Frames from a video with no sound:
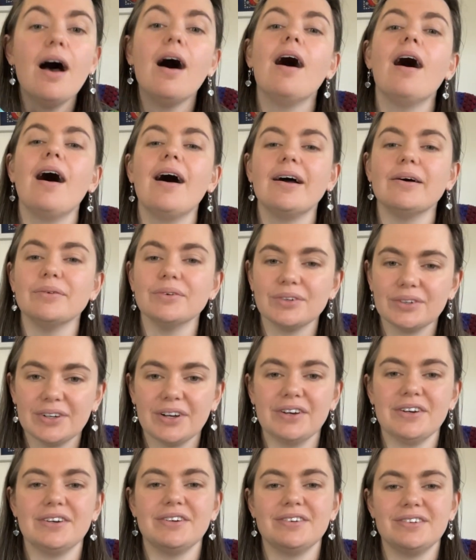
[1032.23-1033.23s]
I will
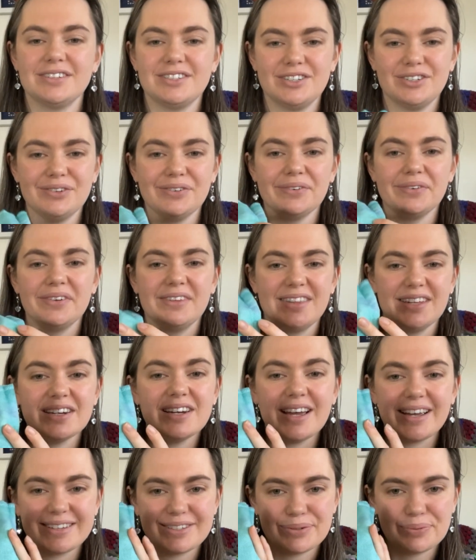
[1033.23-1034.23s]
go to the
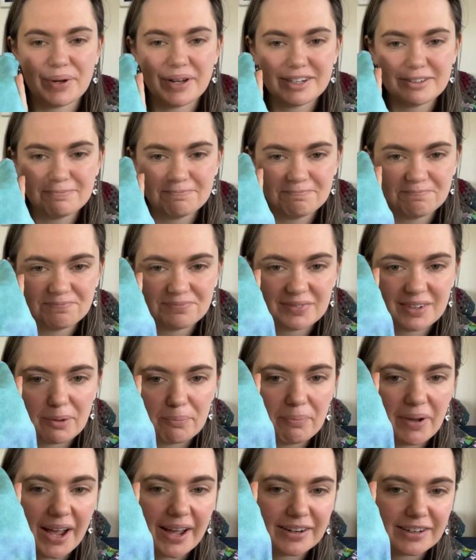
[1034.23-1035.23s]
next one.
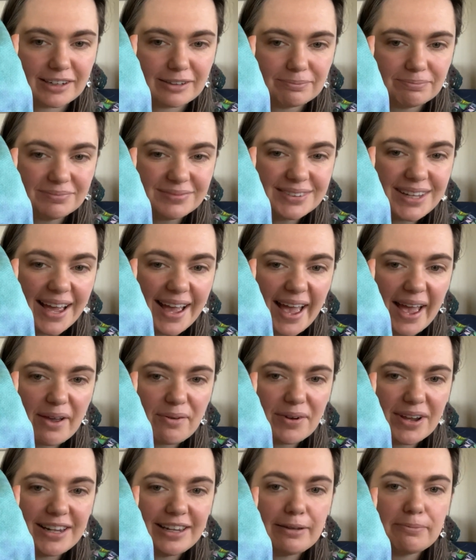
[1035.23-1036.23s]
But yeah,
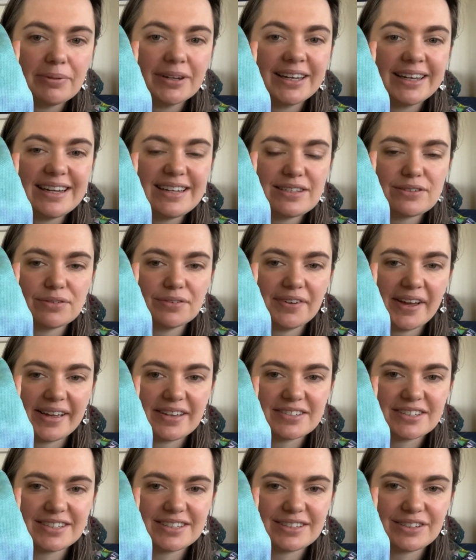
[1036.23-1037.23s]
really pleased with how
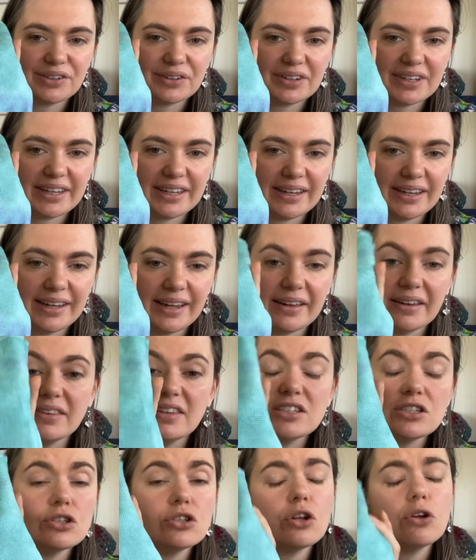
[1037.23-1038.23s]
she's looking. And
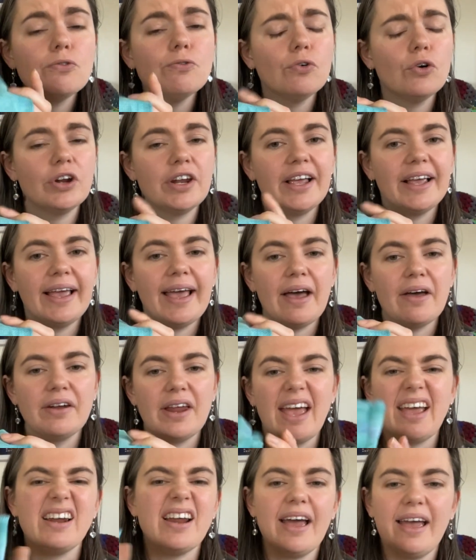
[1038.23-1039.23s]
this is on 14 count
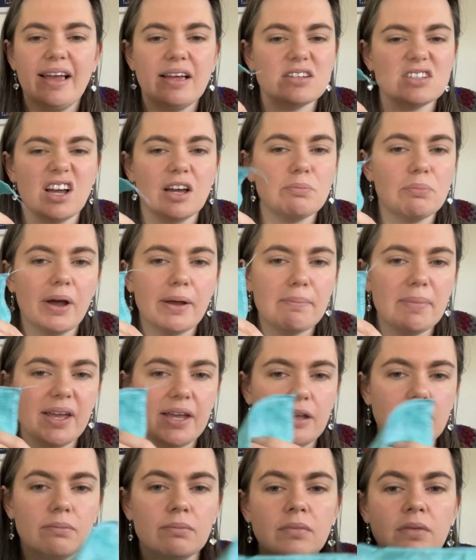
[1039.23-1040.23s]
Aida, hand dyed by
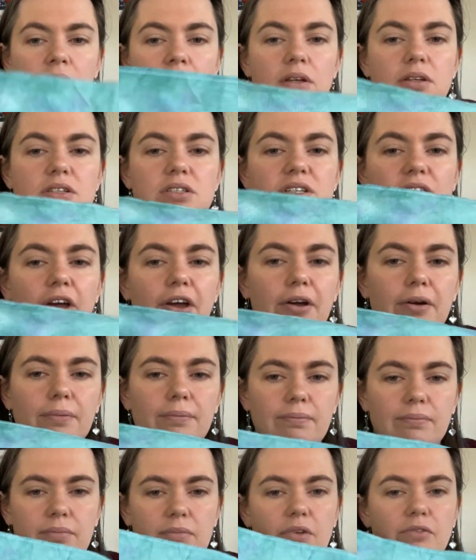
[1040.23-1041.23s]
me. So
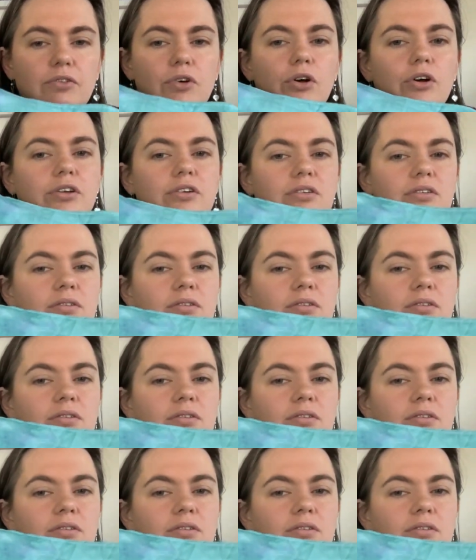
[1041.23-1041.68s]
I've got